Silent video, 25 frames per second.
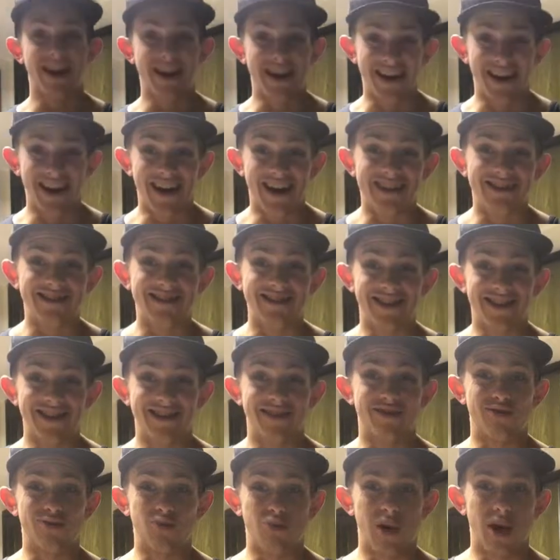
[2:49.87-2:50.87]

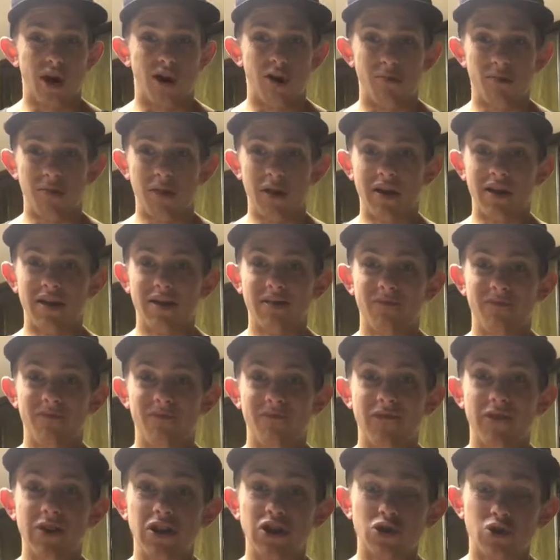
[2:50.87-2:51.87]
antioxidants as well, but
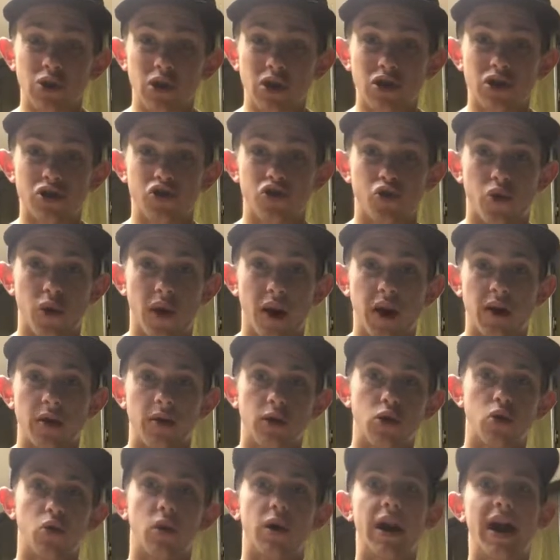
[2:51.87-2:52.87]
fish oil is great.
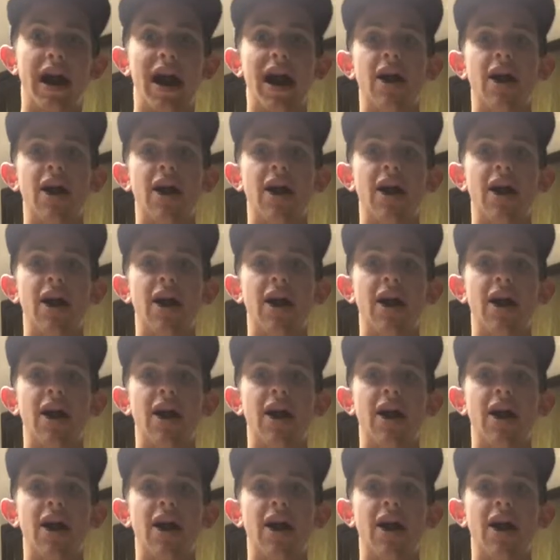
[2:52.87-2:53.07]
You want to